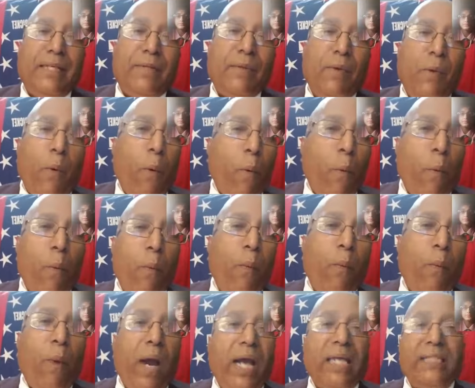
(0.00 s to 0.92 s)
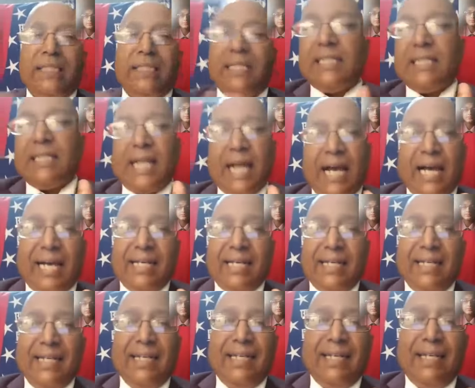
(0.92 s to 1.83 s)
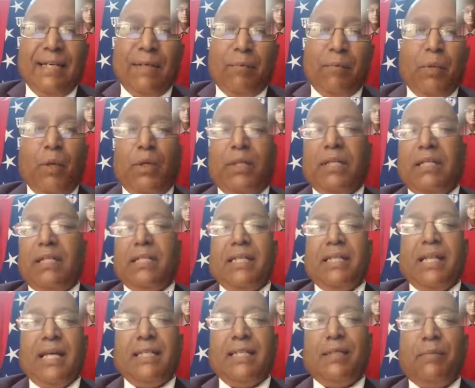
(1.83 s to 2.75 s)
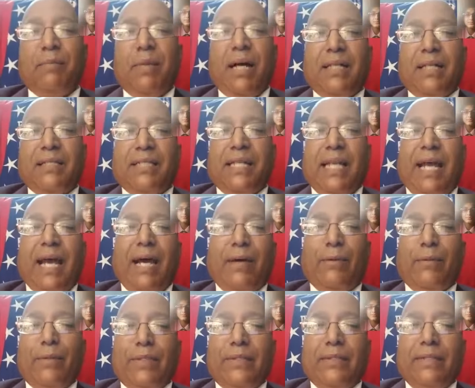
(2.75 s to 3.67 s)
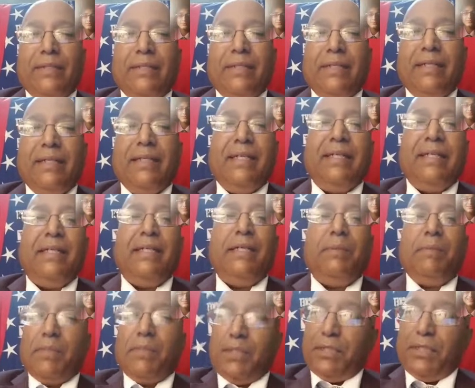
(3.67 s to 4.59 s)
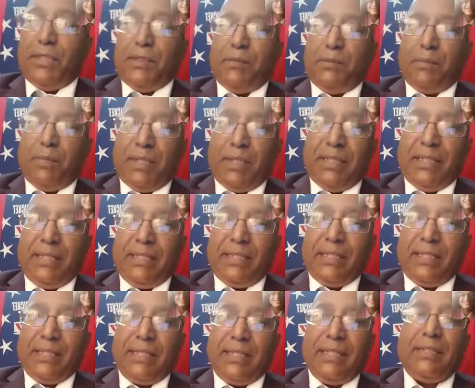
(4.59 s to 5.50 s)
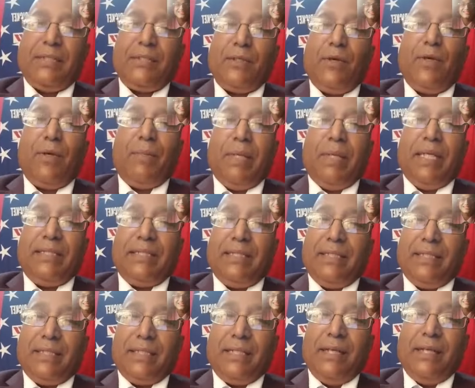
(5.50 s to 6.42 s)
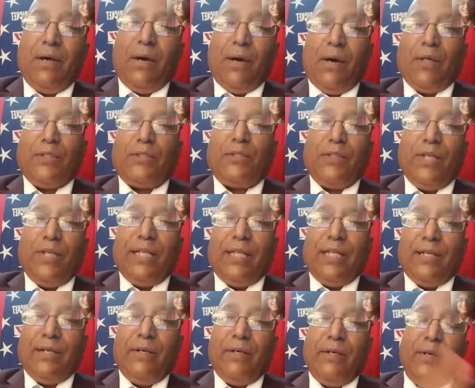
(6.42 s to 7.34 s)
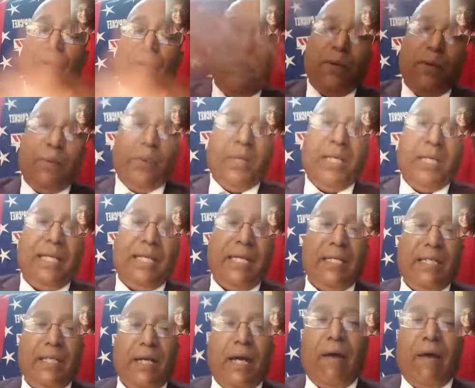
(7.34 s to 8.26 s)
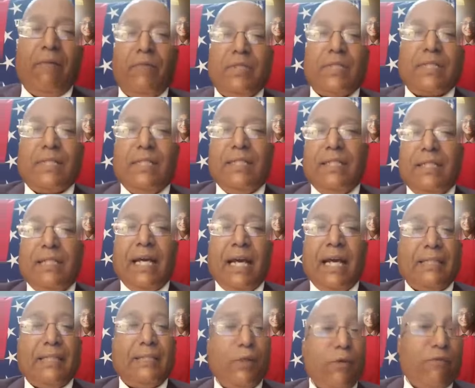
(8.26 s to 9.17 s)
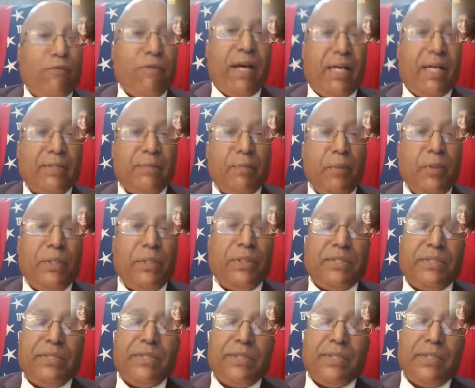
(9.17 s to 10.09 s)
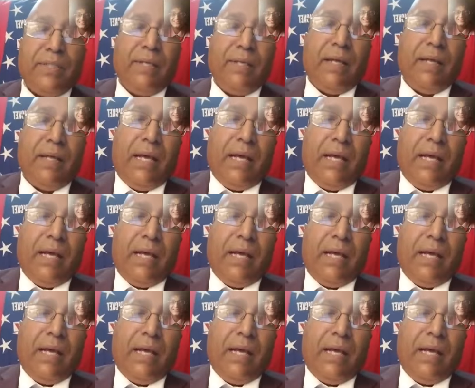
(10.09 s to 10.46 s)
why is this guy bowling at 90 miles an hour in an emerging playing tournament in Australia when India obviously has no fast bowlers. And